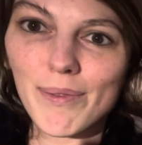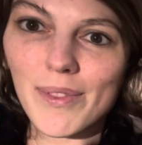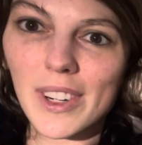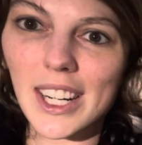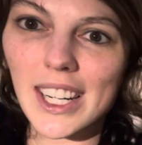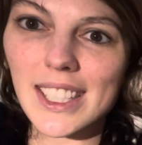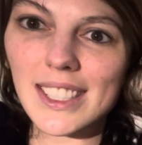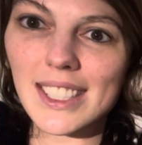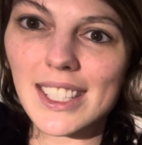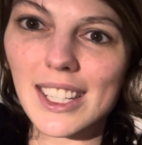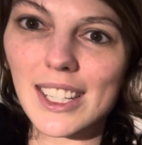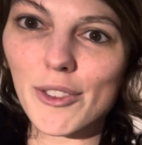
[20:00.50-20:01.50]
but
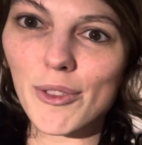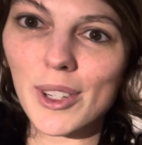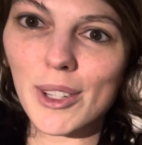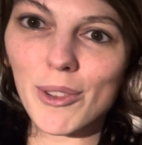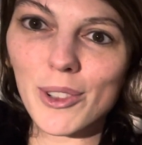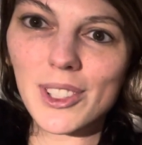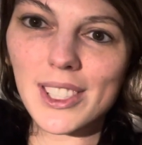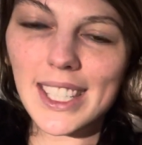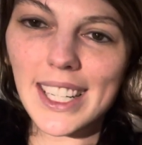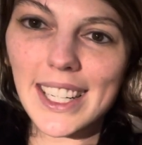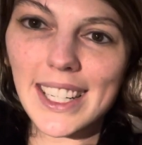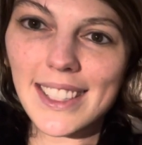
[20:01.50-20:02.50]
we will
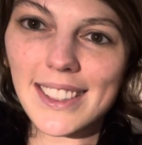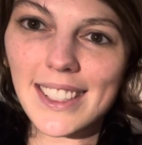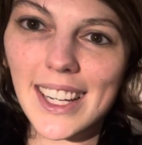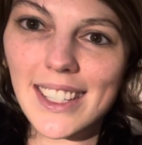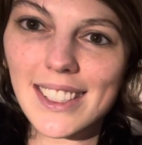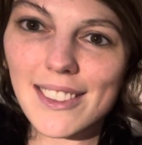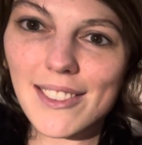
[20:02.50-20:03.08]
see in the next